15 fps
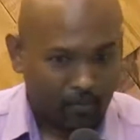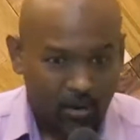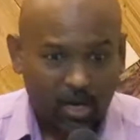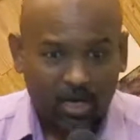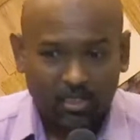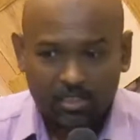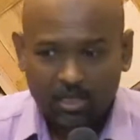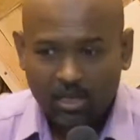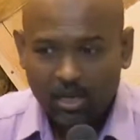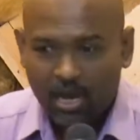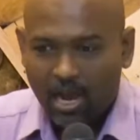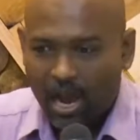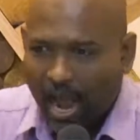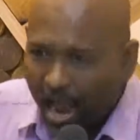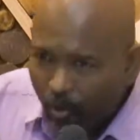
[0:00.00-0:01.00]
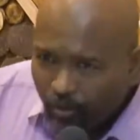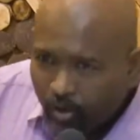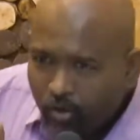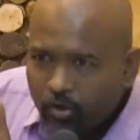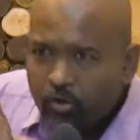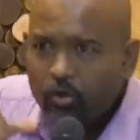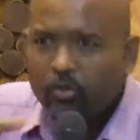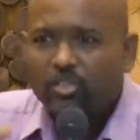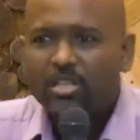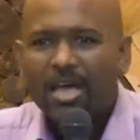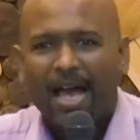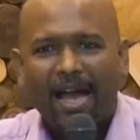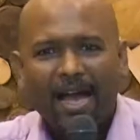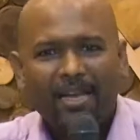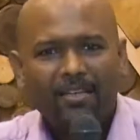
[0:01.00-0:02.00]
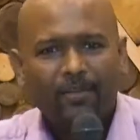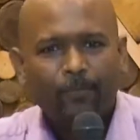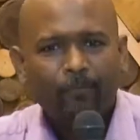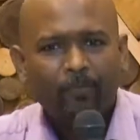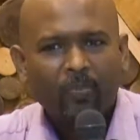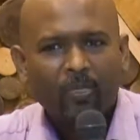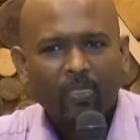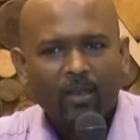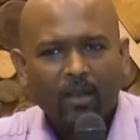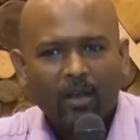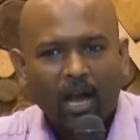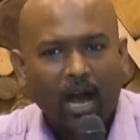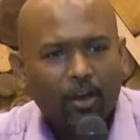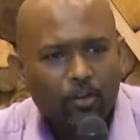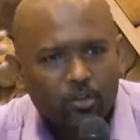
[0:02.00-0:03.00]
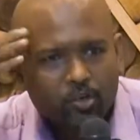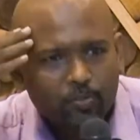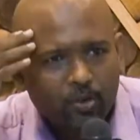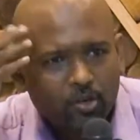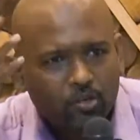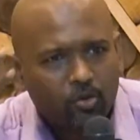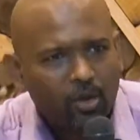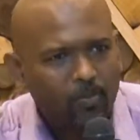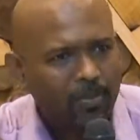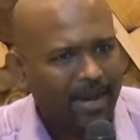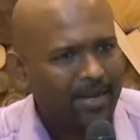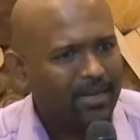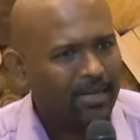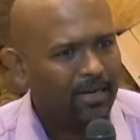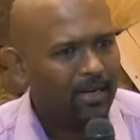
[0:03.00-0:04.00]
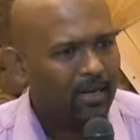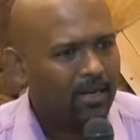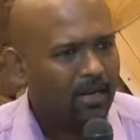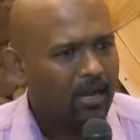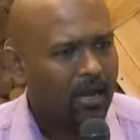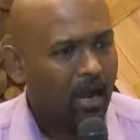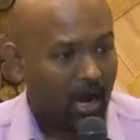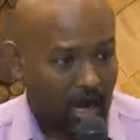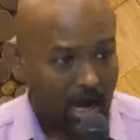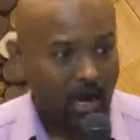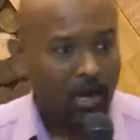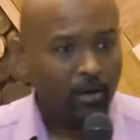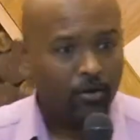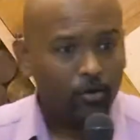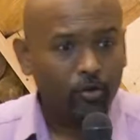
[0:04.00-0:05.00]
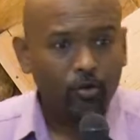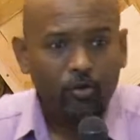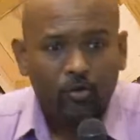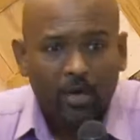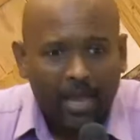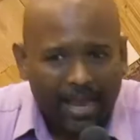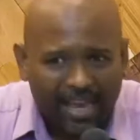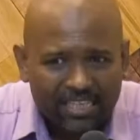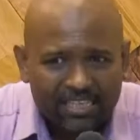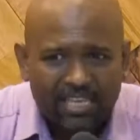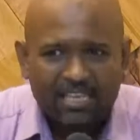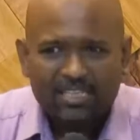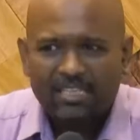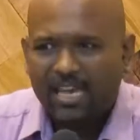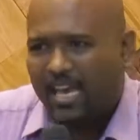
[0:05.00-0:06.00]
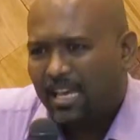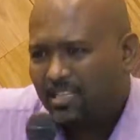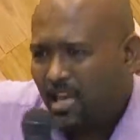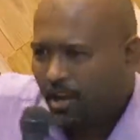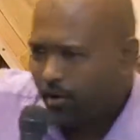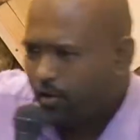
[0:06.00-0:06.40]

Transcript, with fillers: But how you use that are you spiritual minded? Or do you, as he says,